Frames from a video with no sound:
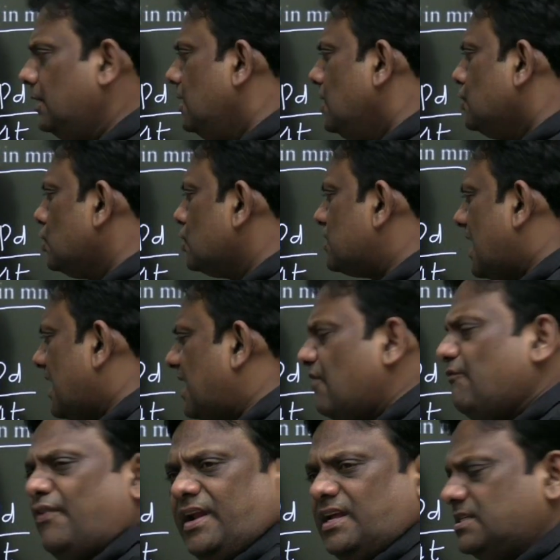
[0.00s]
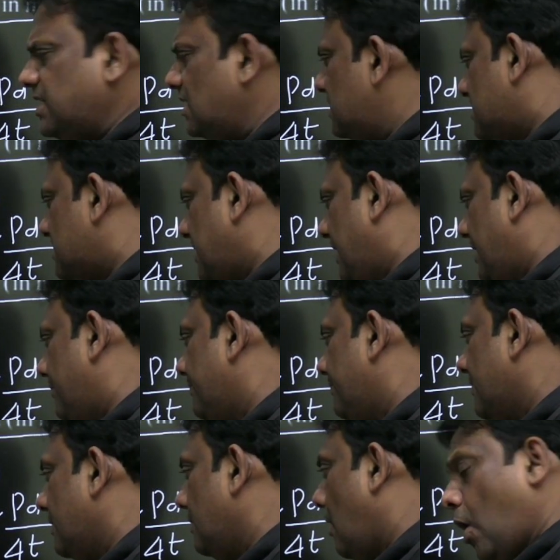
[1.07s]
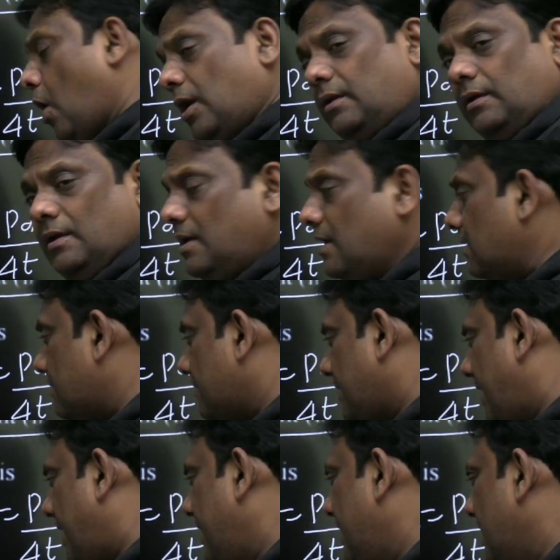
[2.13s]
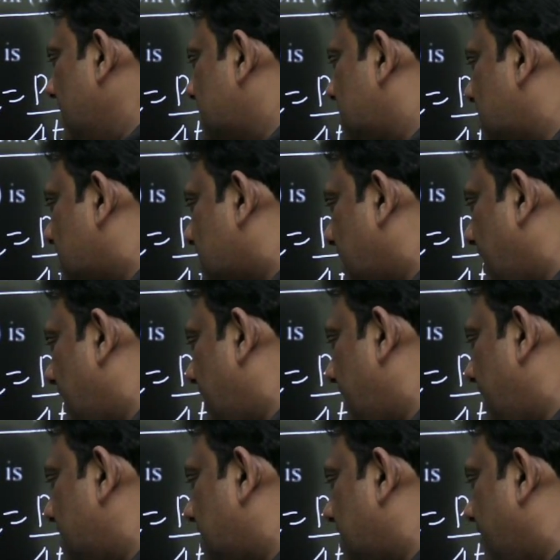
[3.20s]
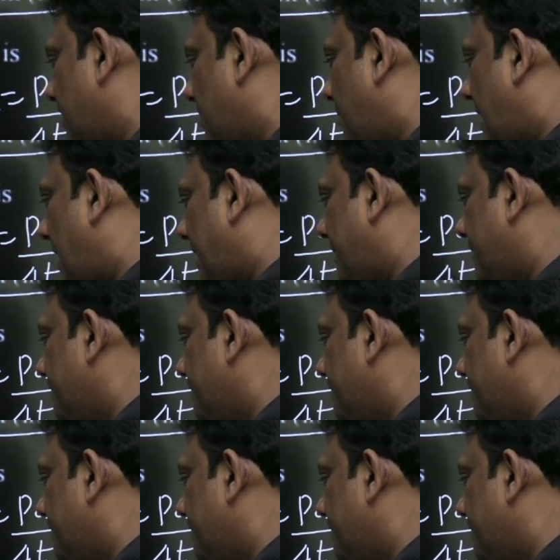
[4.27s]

So circumferential strain or radial strain is given by,